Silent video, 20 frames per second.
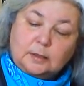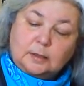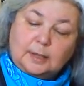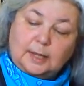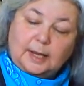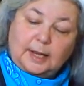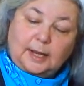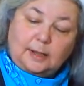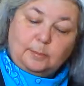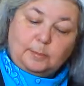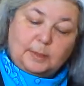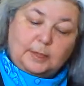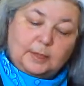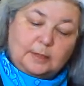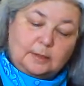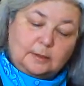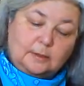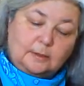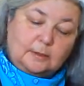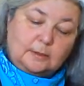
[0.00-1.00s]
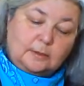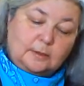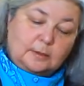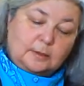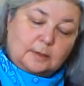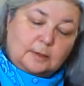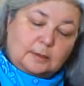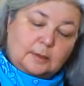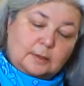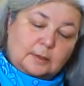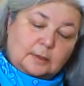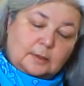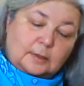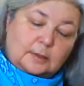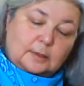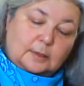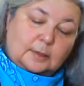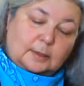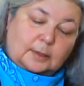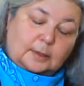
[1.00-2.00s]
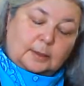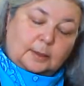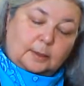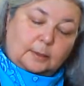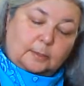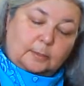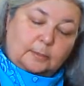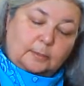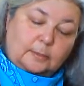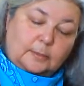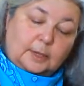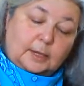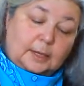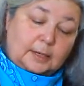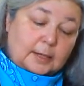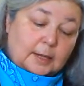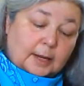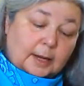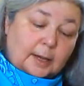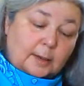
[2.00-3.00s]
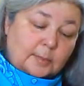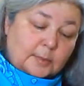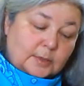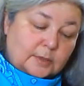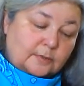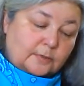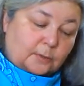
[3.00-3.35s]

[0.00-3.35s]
They had been kidnapped,